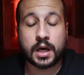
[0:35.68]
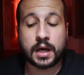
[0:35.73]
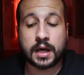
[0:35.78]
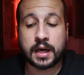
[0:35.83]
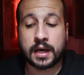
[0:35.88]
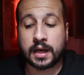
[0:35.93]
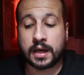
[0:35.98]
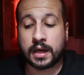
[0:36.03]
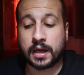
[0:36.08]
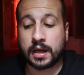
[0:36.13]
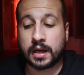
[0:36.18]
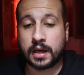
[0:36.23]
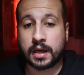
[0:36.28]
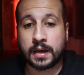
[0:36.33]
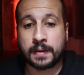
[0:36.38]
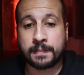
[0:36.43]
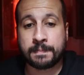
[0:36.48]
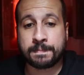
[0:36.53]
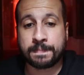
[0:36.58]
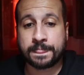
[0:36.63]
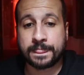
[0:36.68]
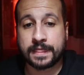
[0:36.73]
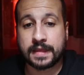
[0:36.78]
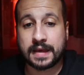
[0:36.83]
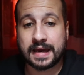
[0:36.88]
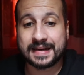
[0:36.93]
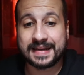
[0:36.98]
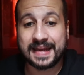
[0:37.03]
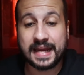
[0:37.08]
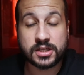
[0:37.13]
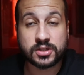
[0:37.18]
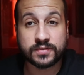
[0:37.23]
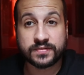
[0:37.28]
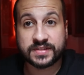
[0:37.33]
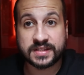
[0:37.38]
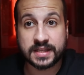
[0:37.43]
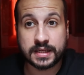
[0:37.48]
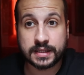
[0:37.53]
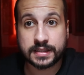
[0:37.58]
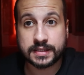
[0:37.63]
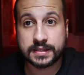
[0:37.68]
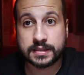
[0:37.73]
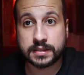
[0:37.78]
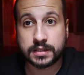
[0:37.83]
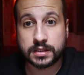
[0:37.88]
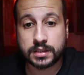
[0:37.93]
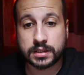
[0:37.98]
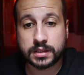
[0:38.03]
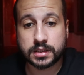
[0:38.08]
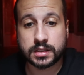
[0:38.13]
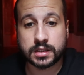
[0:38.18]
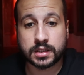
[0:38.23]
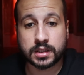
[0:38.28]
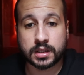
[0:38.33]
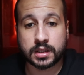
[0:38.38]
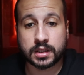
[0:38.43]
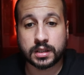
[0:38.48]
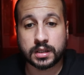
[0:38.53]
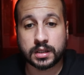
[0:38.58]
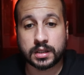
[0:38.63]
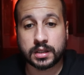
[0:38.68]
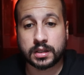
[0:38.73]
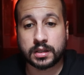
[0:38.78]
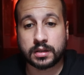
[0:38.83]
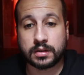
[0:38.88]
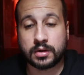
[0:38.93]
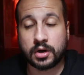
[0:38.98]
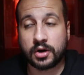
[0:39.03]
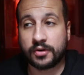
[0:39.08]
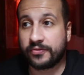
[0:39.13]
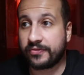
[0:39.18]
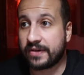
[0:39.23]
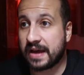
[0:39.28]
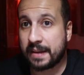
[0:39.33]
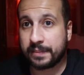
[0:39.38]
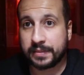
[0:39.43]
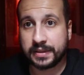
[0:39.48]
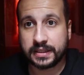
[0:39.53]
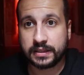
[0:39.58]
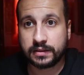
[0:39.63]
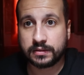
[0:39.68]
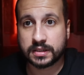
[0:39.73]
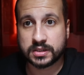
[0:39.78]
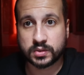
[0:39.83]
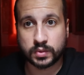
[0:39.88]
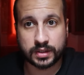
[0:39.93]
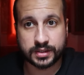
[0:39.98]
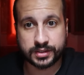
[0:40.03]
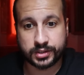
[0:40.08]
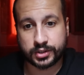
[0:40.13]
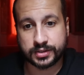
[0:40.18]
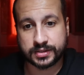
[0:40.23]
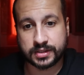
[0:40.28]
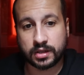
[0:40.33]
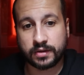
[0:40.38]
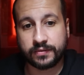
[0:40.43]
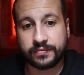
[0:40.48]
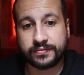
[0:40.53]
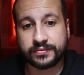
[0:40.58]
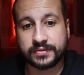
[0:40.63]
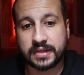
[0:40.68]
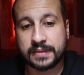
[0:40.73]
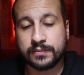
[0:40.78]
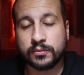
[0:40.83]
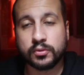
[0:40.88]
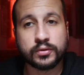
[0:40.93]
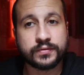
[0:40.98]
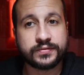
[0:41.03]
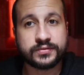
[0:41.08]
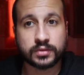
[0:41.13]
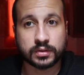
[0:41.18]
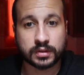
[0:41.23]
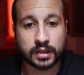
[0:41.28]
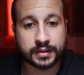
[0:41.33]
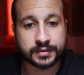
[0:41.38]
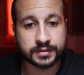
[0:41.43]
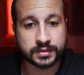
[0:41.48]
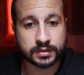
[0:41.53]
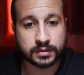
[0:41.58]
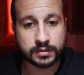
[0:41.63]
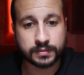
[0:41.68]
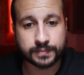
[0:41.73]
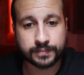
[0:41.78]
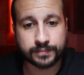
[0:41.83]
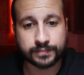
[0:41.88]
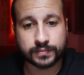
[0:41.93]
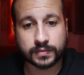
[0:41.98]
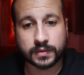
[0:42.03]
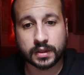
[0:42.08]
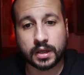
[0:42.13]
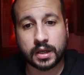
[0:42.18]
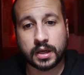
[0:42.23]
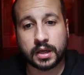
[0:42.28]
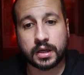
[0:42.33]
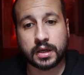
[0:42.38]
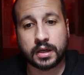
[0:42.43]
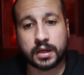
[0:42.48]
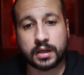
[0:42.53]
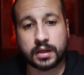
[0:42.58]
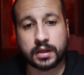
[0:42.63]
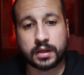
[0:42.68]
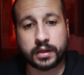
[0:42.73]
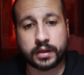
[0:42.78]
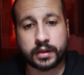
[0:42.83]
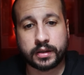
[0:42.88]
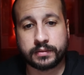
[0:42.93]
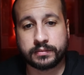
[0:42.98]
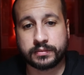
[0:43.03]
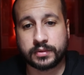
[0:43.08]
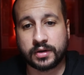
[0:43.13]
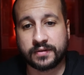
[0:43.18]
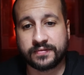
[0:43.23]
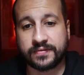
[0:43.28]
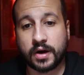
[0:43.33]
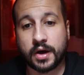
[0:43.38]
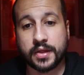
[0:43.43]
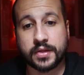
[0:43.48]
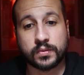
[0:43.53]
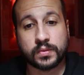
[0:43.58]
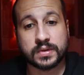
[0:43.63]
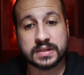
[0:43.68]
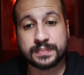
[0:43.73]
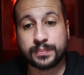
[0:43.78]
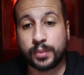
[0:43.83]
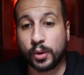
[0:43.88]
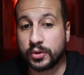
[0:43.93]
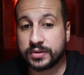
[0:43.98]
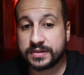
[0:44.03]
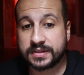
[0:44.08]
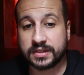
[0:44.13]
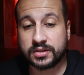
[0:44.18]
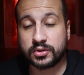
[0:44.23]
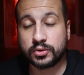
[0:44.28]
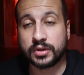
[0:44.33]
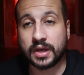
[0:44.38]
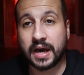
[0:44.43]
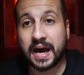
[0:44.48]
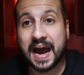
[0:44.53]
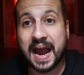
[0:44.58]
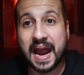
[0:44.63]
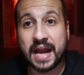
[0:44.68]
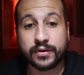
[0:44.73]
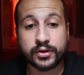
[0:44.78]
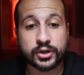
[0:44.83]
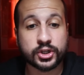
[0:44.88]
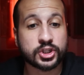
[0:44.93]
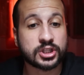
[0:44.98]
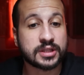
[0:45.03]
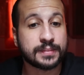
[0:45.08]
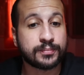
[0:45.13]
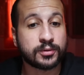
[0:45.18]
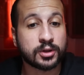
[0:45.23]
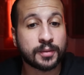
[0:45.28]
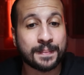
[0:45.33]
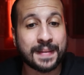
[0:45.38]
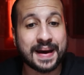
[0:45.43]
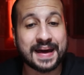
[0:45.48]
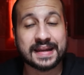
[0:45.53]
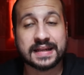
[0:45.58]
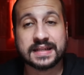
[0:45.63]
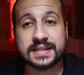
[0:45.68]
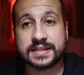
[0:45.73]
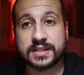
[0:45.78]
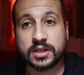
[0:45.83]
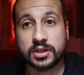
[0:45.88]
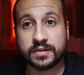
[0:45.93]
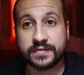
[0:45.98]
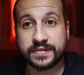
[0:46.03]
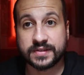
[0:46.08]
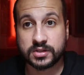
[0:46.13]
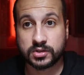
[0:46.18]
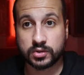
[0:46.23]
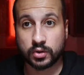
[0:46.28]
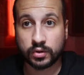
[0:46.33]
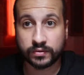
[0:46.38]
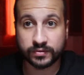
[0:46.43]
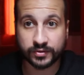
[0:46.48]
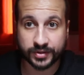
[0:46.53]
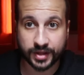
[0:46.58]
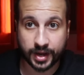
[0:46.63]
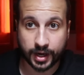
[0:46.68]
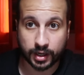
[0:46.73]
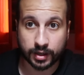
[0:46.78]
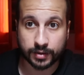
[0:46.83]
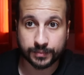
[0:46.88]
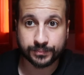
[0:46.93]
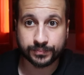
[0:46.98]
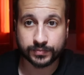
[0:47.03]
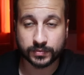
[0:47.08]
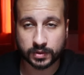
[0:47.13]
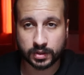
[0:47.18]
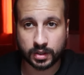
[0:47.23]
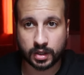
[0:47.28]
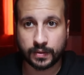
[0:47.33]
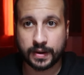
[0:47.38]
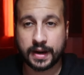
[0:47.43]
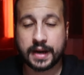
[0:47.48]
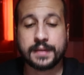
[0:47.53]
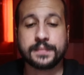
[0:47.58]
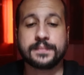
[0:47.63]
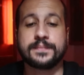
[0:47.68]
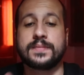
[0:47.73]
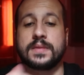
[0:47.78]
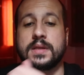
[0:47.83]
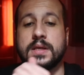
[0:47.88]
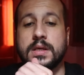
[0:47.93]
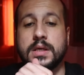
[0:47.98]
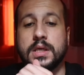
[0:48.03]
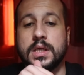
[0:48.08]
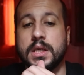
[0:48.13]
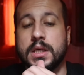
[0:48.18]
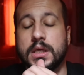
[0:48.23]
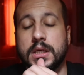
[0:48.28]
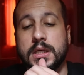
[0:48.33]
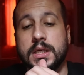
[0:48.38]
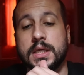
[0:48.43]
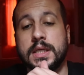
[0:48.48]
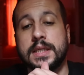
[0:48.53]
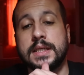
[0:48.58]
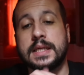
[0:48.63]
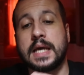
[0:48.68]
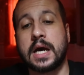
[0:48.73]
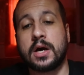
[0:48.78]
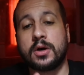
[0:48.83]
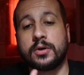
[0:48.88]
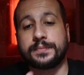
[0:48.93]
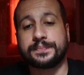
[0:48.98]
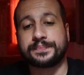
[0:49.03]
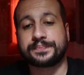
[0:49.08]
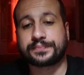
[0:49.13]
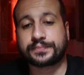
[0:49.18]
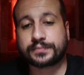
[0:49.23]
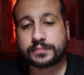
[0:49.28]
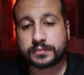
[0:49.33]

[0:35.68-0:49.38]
Um, at the age of six, uh, her family, as well as herself, they moved to London. Uh, her father was posted to the Irish diplomatic service over there. All right. Now,